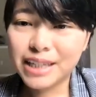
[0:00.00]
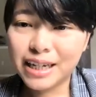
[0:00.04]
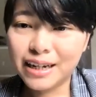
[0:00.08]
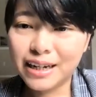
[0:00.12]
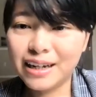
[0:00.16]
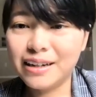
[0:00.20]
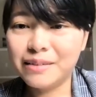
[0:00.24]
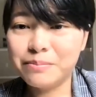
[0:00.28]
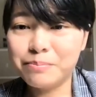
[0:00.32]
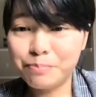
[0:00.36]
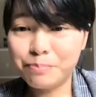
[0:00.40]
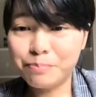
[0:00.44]

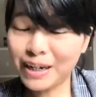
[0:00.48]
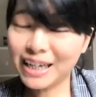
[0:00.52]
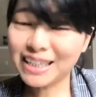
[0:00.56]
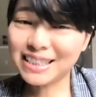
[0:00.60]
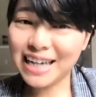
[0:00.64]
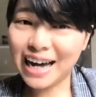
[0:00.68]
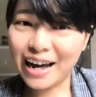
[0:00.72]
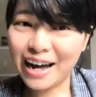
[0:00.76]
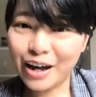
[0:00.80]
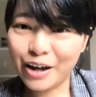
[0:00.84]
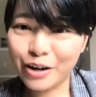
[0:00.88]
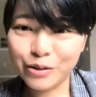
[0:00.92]
Uh,
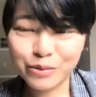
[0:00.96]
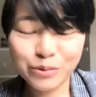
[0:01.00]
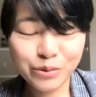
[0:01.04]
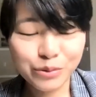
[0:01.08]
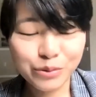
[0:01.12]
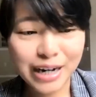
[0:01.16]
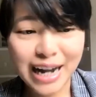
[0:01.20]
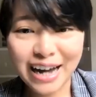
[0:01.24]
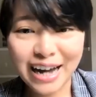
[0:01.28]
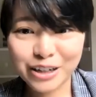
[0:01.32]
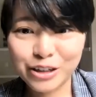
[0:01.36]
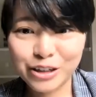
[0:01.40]
but I
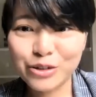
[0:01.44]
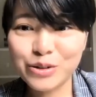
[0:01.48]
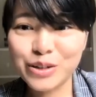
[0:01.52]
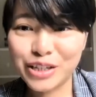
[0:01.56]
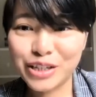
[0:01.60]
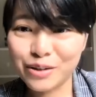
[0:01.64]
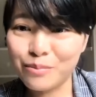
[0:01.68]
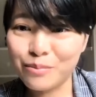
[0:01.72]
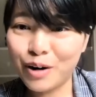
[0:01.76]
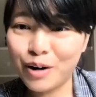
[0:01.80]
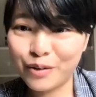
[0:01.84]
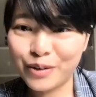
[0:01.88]
would like to
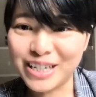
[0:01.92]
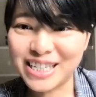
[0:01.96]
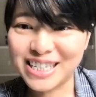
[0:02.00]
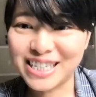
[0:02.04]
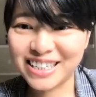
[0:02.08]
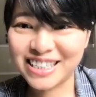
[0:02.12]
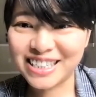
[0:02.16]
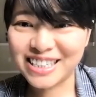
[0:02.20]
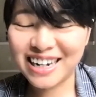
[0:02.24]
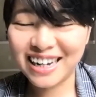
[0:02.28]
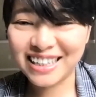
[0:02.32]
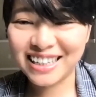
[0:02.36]
see more
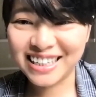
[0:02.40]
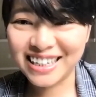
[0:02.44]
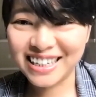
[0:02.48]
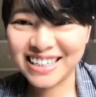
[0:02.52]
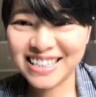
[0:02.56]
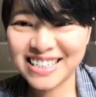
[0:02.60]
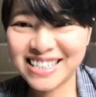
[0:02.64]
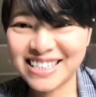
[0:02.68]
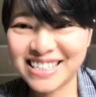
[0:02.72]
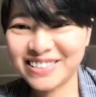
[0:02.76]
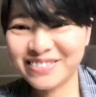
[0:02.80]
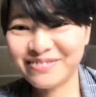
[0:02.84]
research on
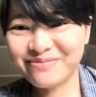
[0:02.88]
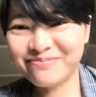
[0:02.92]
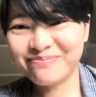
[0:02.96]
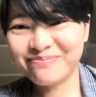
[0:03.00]
this.